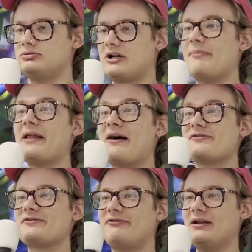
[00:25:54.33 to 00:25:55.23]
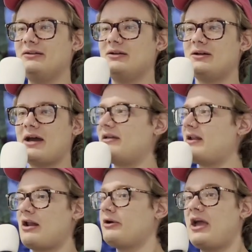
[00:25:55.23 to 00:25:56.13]
Couple hours of fun, and then
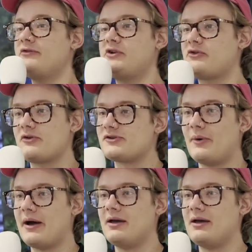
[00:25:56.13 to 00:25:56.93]
I don't care if she throws it away.